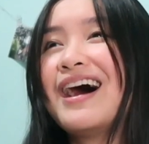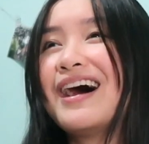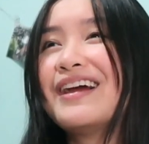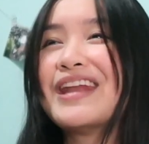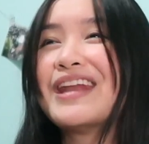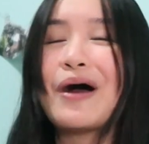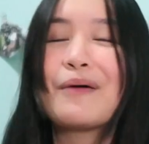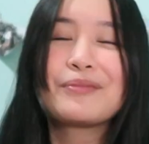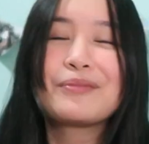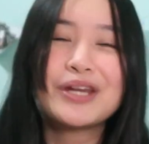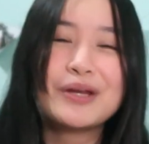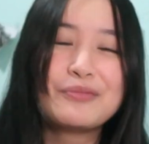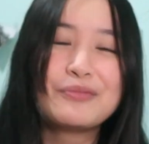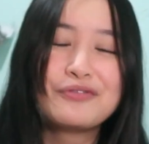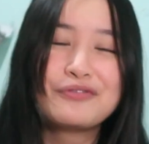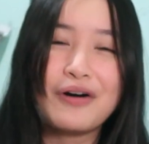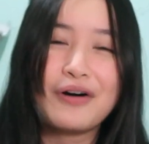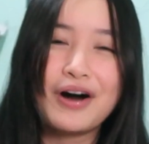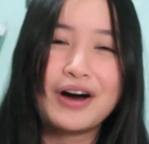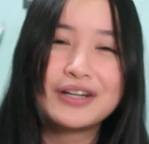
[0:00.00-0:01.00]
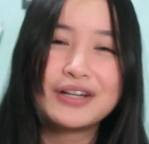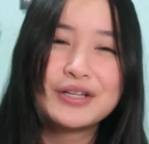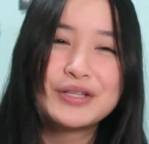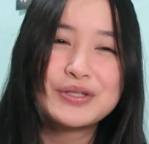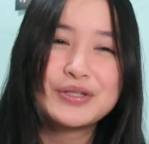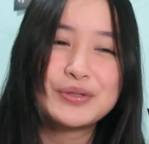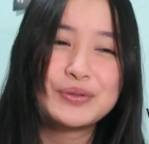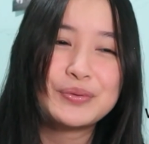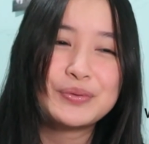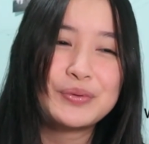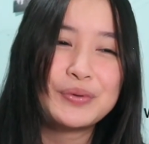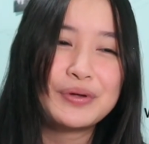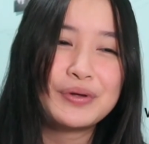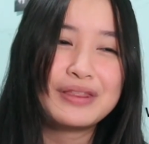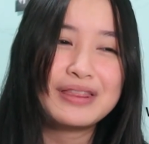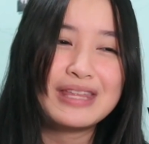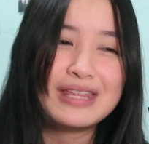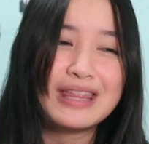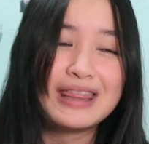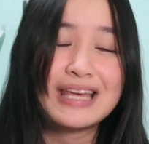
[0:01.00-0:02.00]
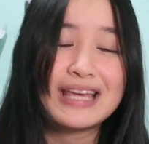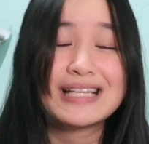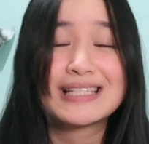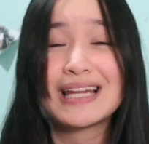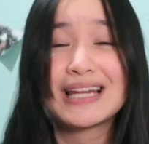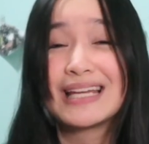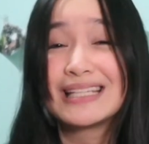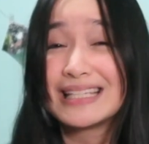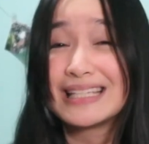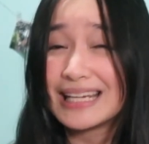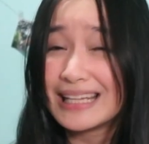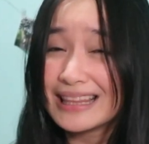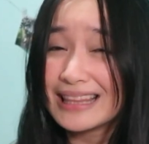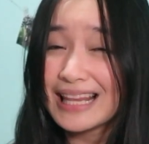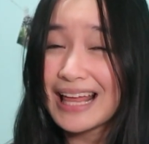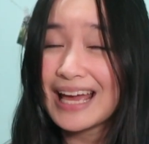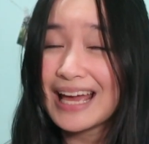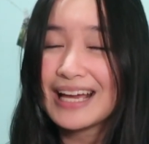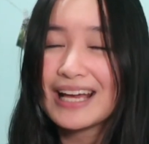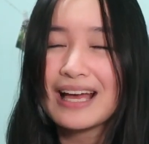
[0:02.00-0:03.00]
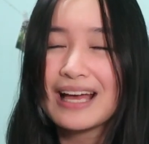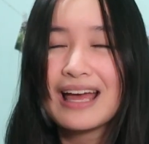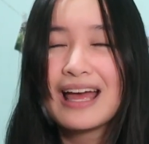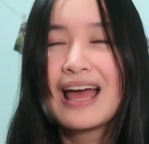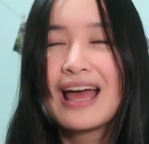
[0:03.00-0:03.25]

Now I'm gonna move on to the things that I didn't like